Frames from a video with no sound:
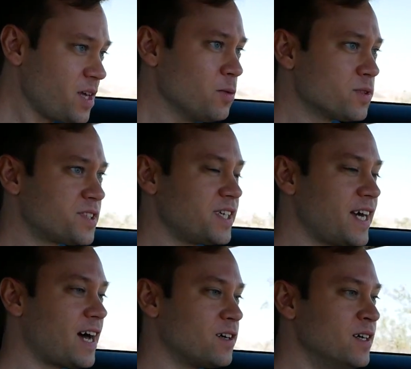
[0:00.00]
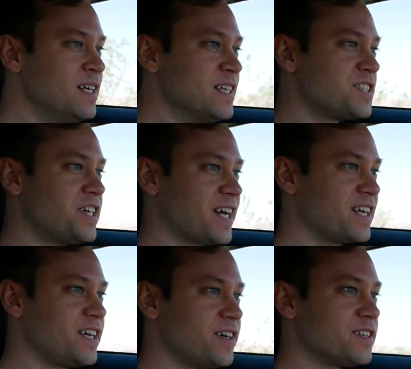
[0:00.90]
we'll see how
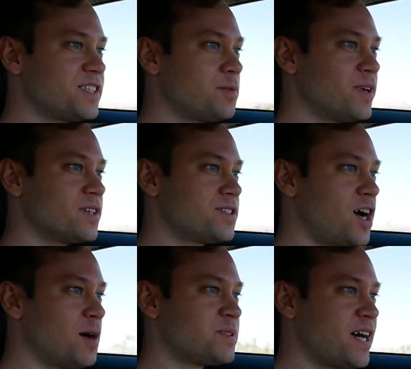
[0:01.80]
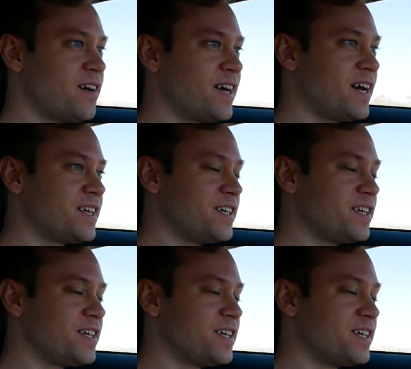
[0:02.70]
second gear, see where it tops out at